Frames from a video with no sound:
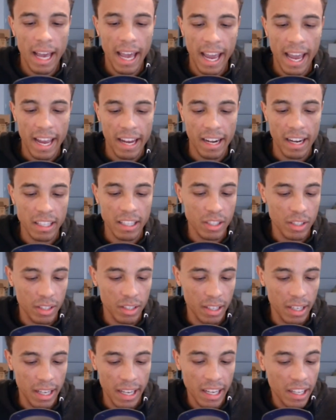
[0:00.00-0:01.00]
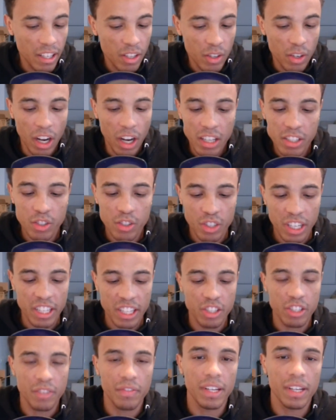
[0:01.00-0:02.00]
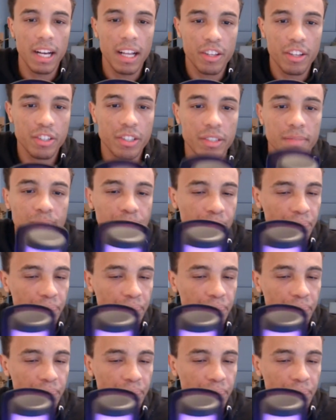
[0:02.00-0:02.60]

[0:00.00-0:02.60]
and it can also change different colors.